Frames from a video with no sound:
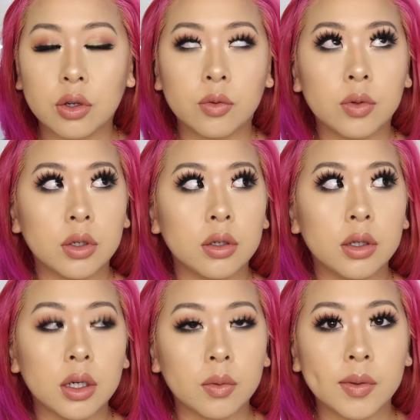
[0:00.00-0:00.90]

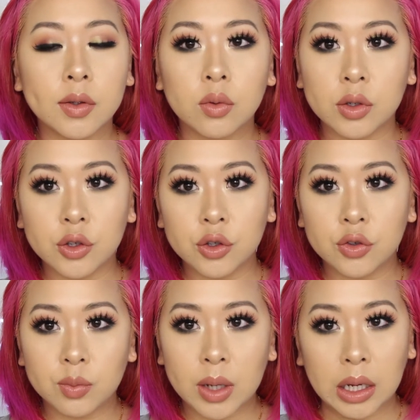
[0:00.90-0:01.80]
originally I wasn't going to
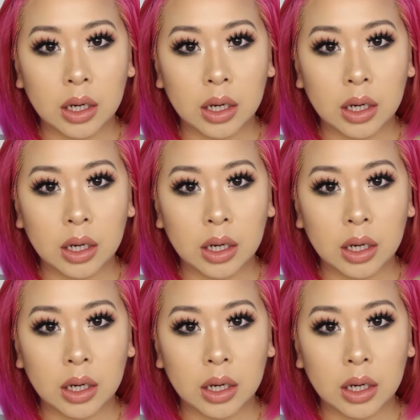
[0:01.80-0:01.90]
use black